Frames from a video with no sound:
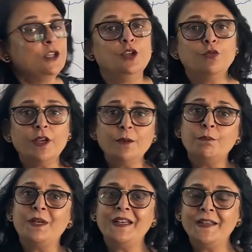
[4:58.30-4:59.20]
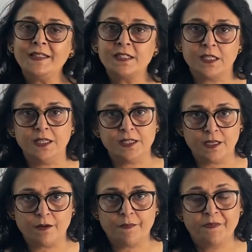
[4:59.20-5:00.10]
During breeding
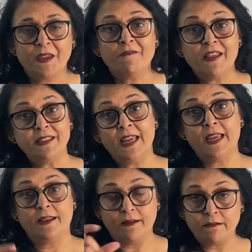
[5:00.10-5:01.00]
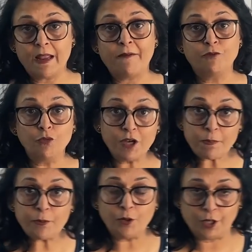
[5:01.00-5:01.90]
season, when they have to
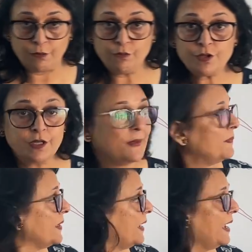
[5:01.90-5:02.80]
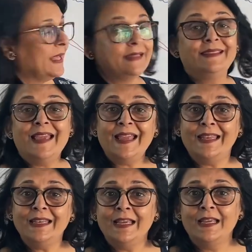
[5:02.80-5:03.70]
reproduce,
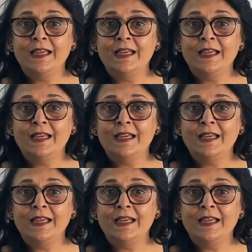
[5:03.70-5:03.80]
then